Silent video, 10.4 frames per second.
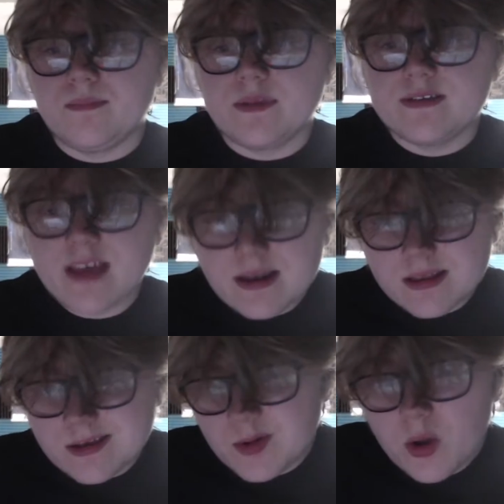
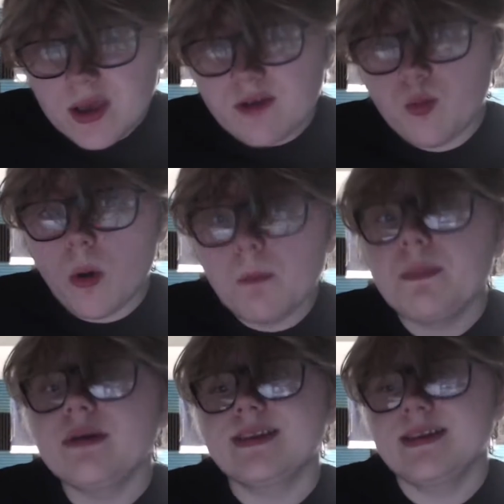Sadly, we only have one
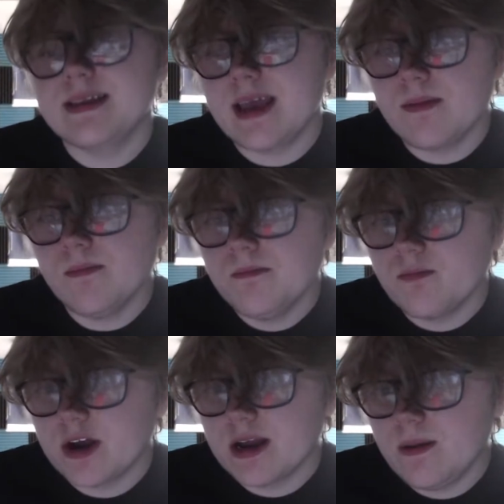building in the game
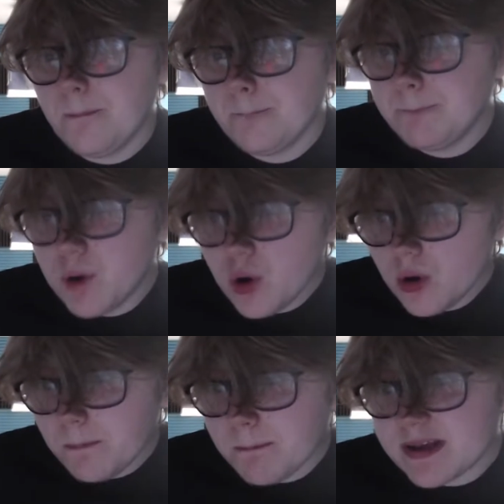right now,
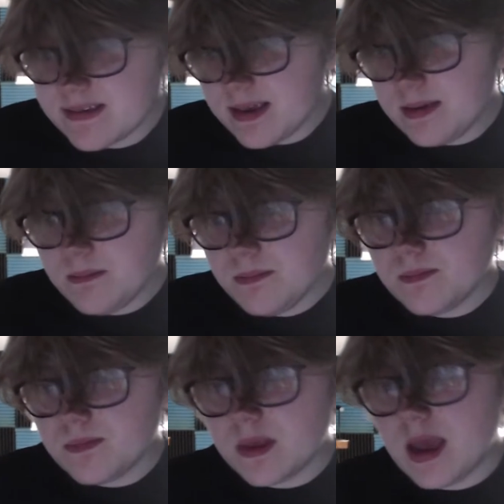but my team
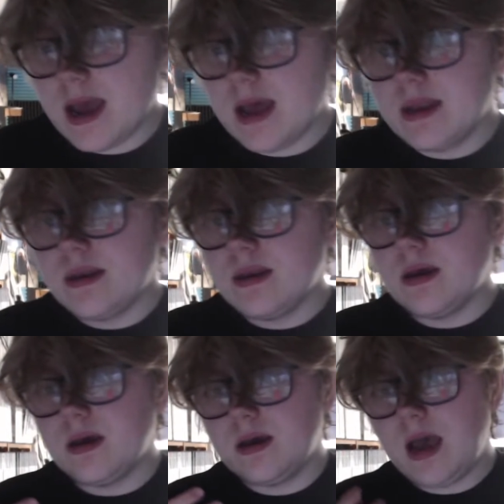and
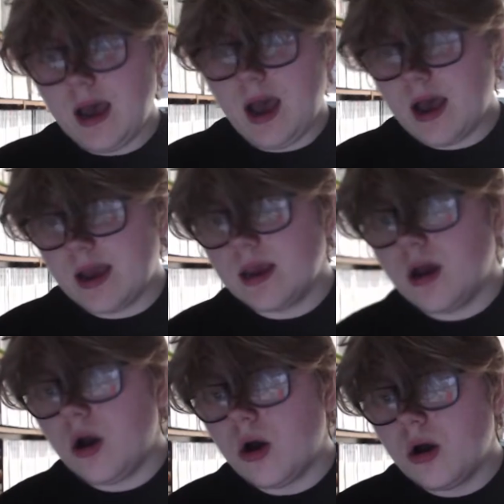I
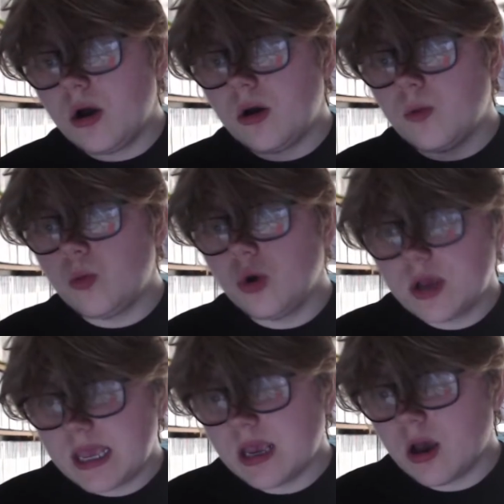are
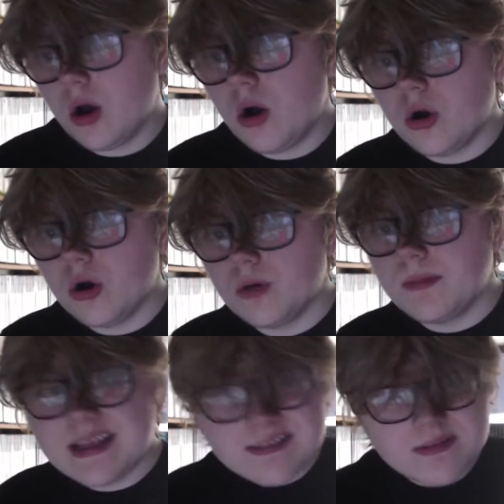working on
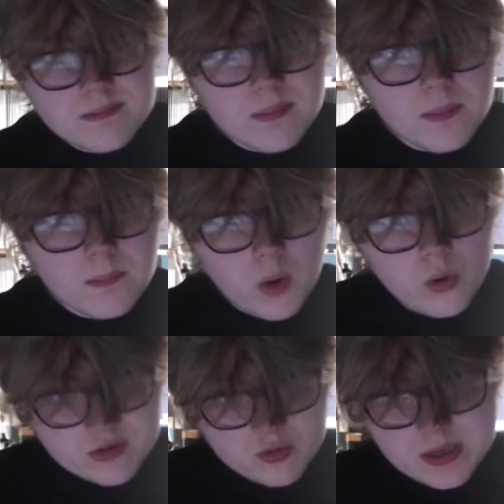making some more
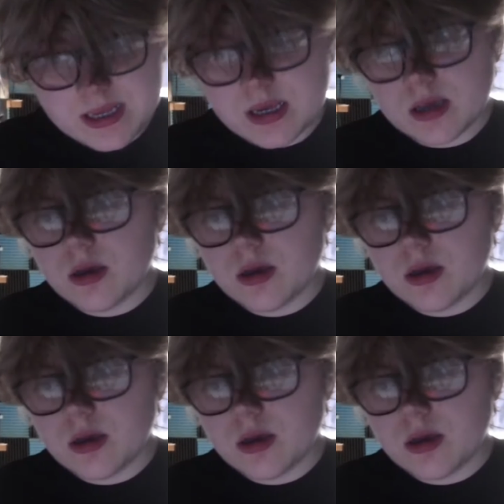this week.